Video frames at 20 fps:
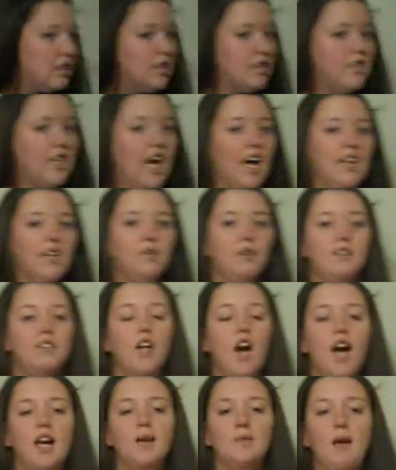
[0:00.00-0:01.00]
So now that we've
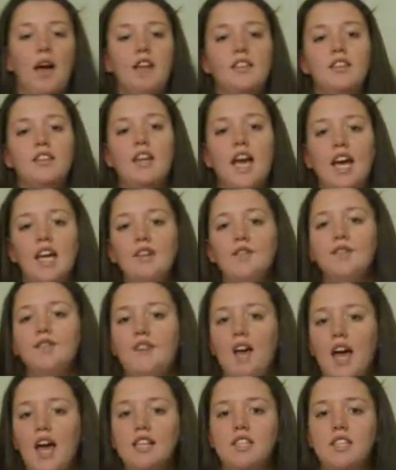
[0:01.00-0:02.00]
talked about the negative
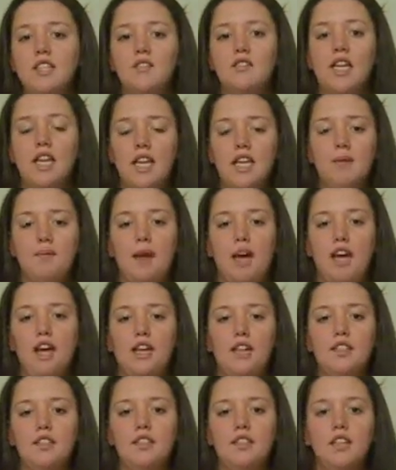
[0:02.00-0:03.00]
effects of tanning
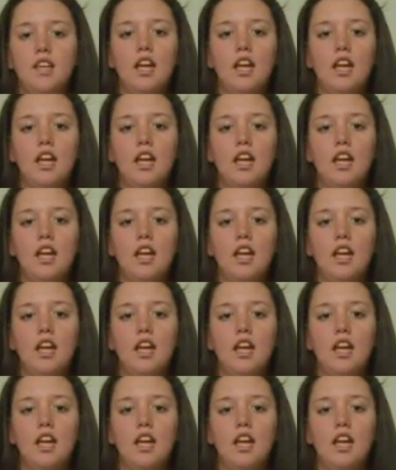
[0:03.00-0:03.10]
beds